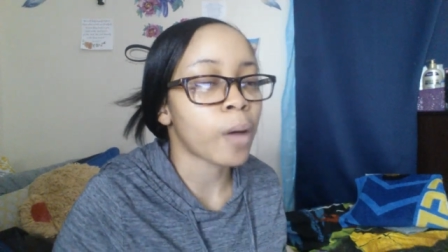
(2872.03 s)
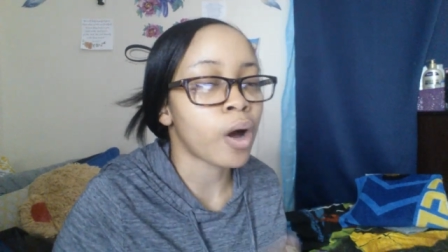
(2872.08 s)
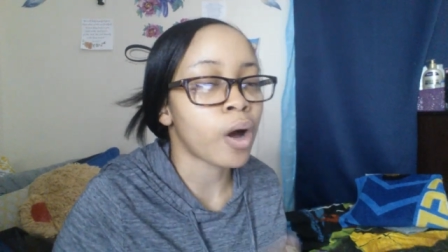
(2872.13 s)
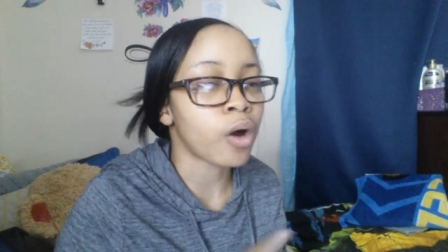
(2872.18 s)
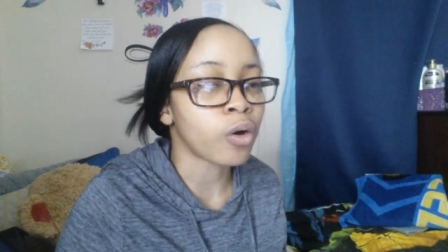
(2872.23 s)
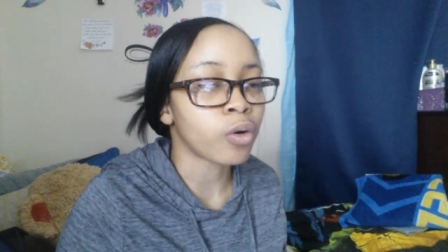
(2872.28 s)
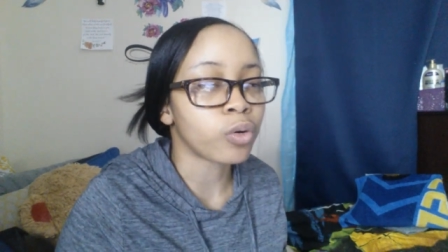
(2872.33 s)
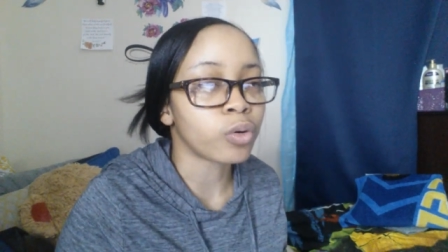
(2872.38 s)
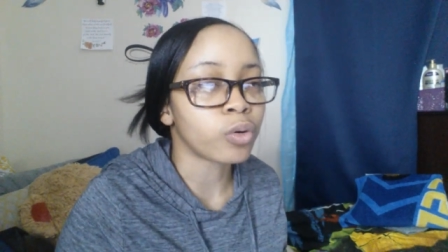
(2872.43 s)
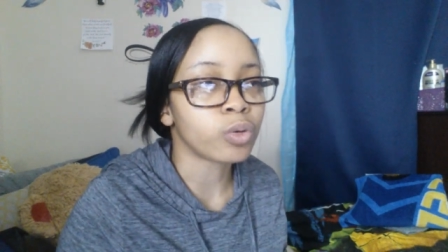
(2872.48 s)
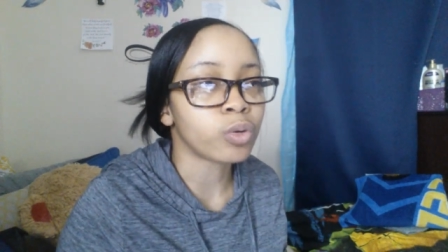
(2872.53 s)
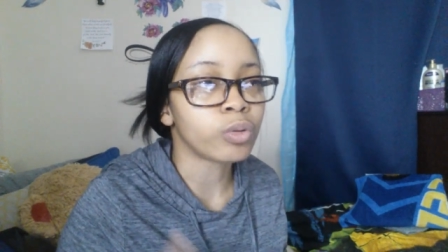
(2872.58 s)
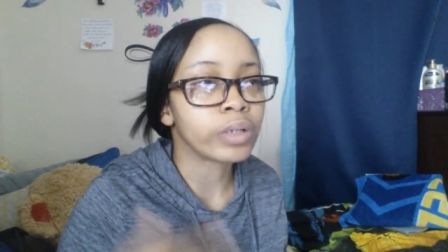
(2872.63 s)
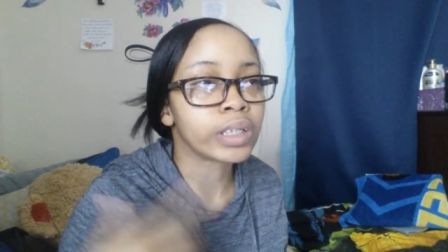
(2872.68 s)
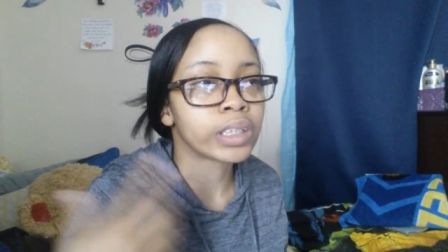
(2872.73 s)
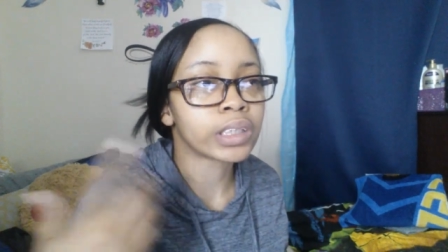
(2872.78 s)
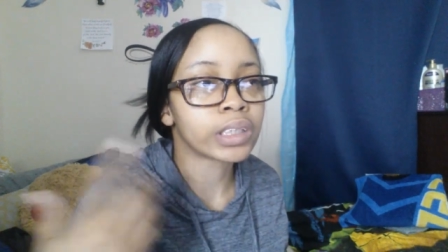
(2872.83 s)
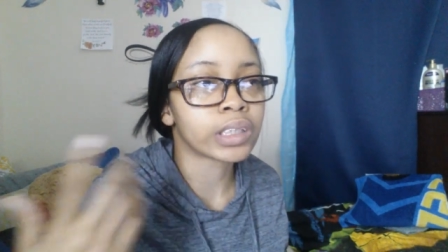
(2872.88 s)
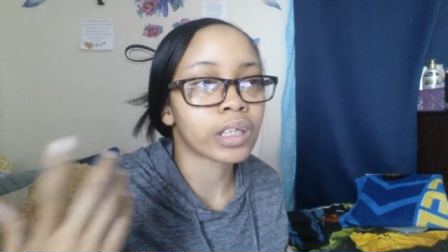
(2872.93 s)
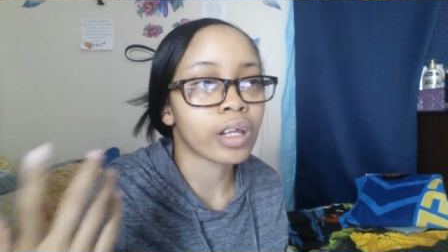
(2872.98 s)
uncle, who
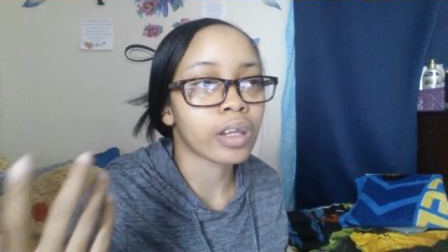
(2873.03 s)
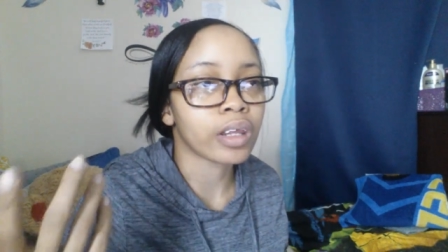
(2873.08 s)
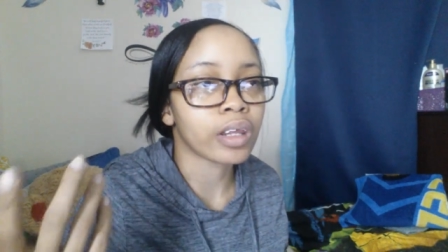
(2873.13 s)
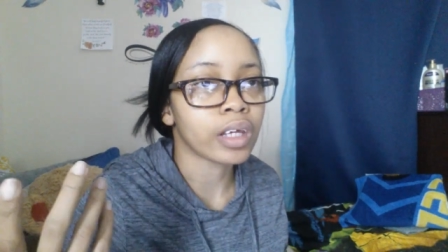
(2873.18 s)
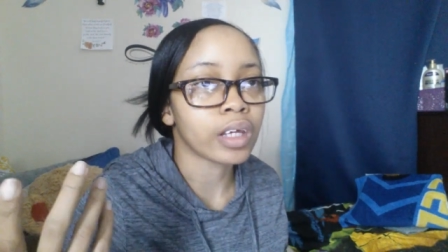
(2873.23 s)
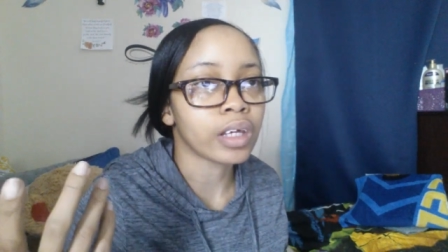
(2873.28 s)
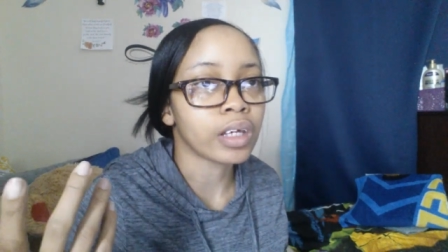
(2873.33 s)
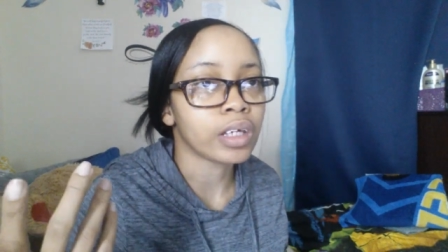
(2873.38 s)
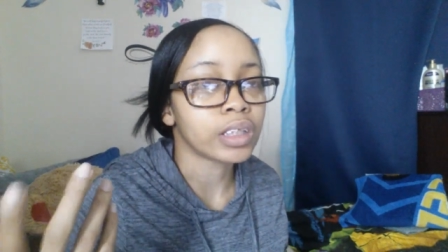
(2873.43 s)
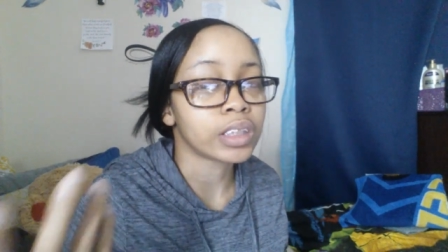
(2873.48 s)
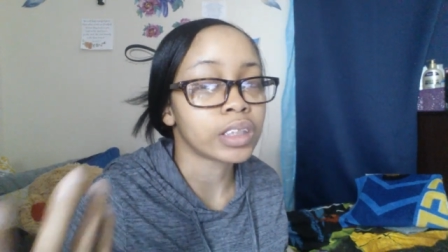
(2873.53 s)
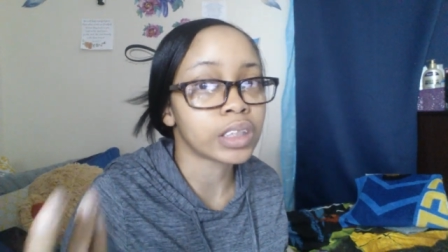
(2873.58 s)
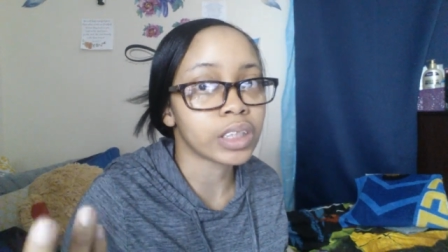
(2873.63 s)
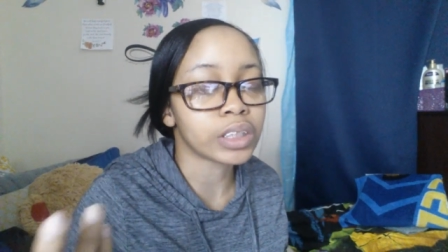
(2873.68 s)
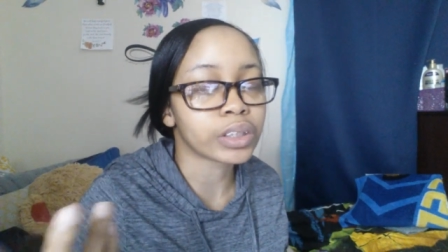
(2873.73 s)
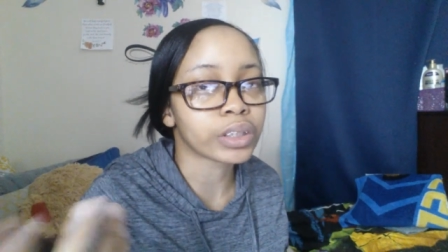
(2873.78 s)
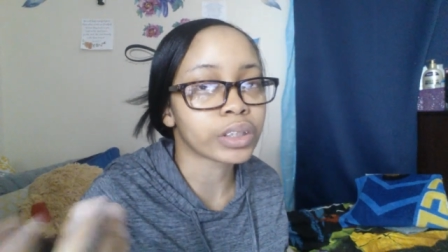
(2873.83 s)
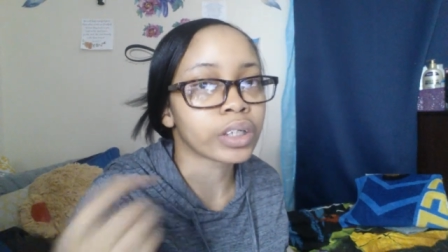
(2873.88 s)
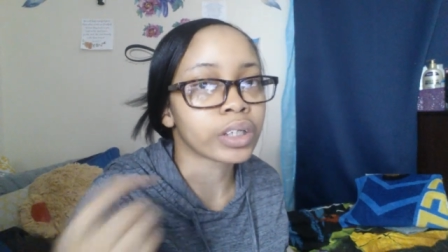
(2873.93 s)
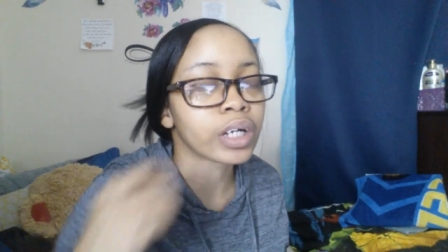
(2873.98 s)
is the
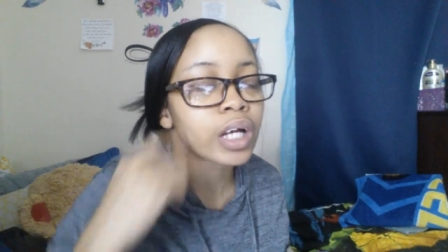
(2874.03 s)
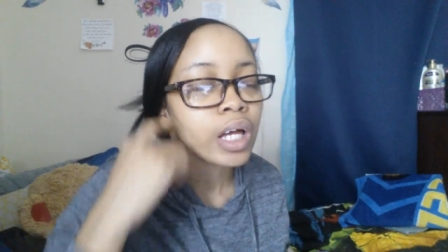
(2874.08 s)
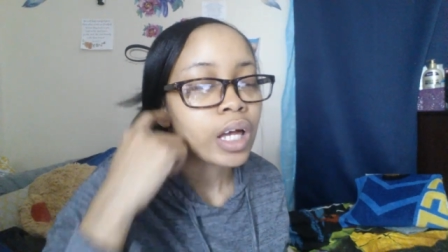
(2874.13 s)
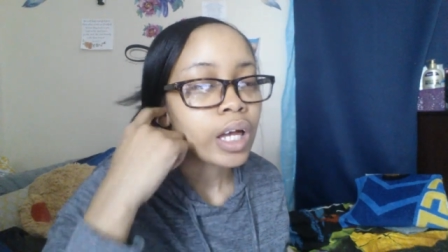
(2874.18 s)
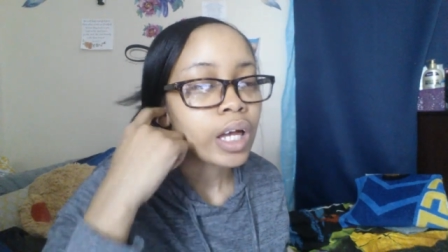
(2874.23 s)
Caesar,